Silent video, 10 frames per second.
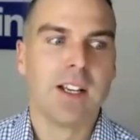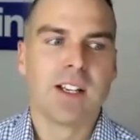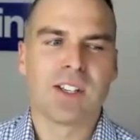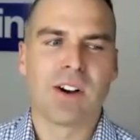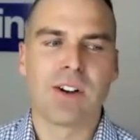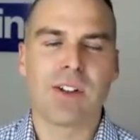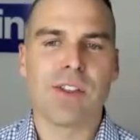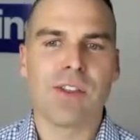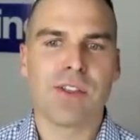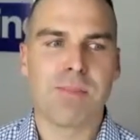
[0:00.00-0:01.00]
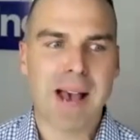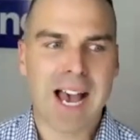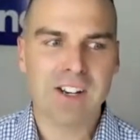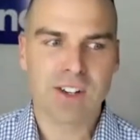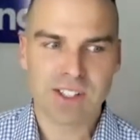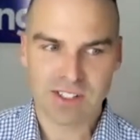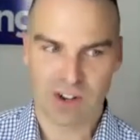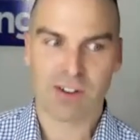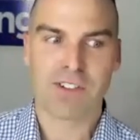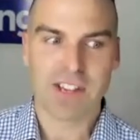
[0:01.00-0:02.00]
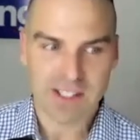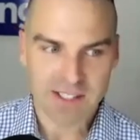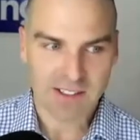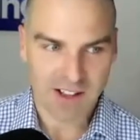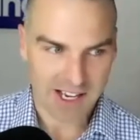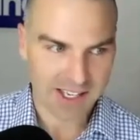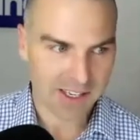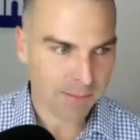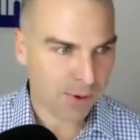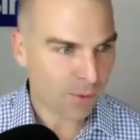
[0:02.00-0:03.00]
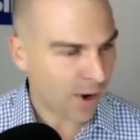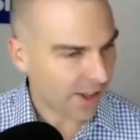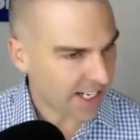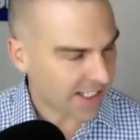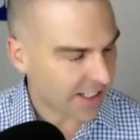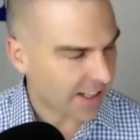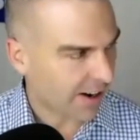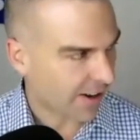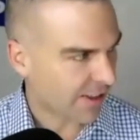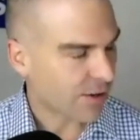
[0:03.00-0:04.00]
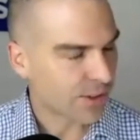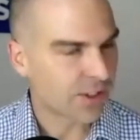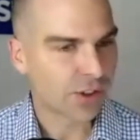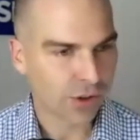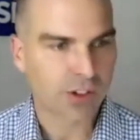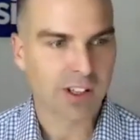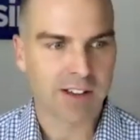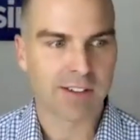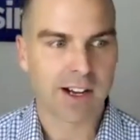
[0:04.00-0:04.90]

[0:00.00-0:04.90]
So the bad news is obvious like but what they did there i think was too clever